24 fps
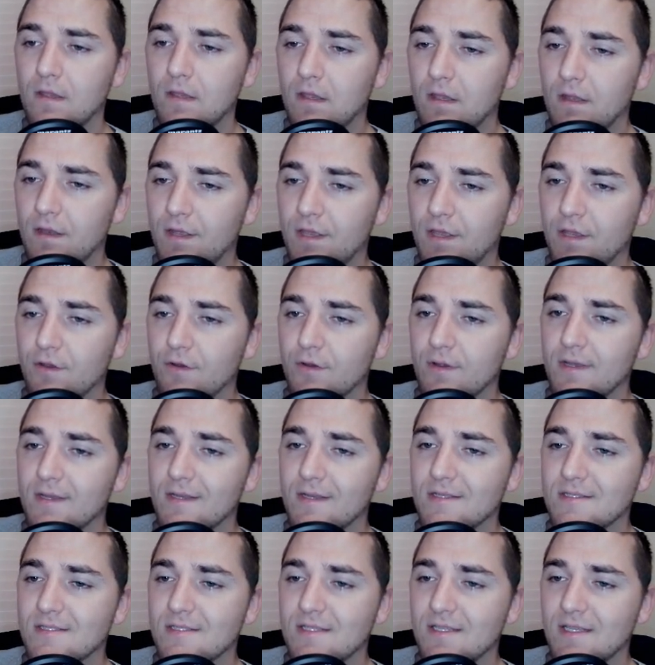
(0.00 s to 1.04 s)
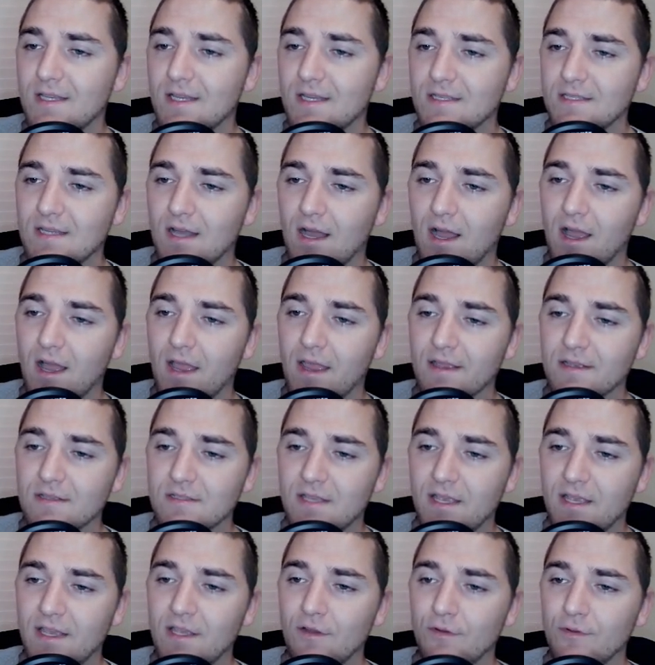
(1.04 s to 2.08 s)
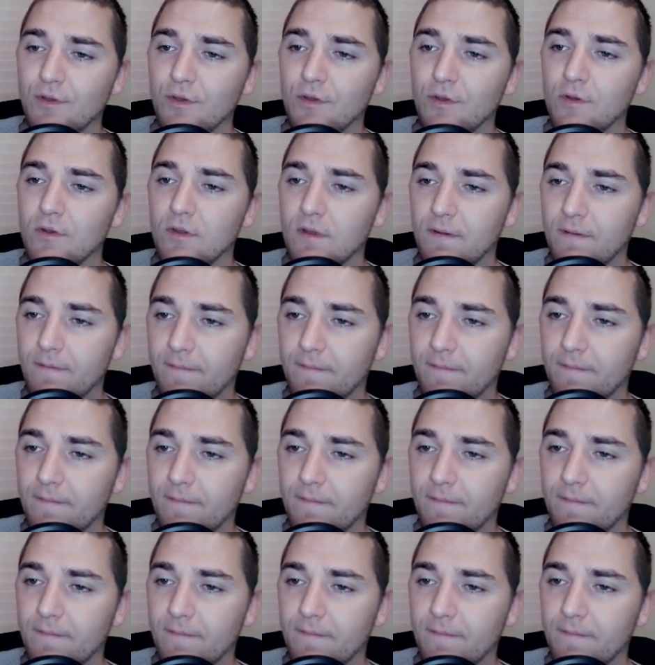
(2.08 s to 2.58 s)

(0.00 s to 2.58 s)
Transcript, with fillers: And here is the Undying's heal nuke.